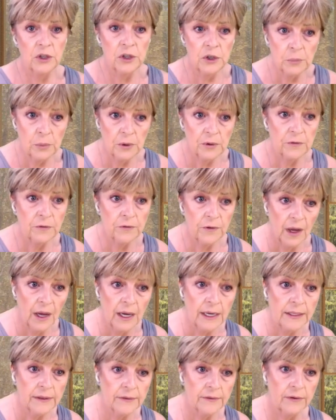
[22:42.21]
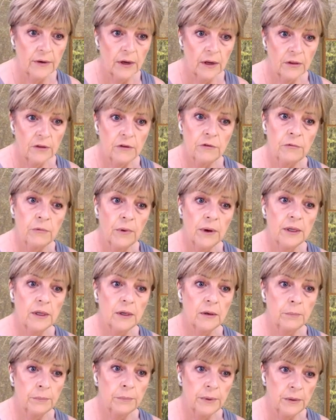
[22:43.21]
You will find the
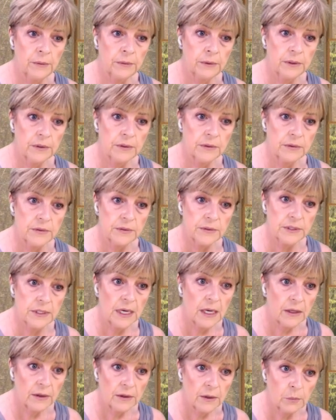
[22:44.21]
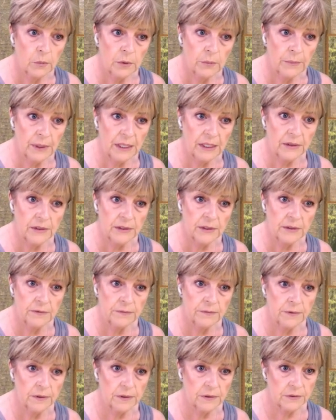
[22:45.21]
right components that will make the
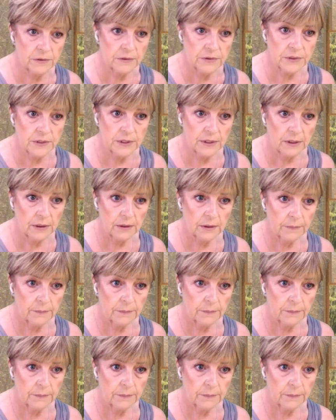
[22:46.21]
difference.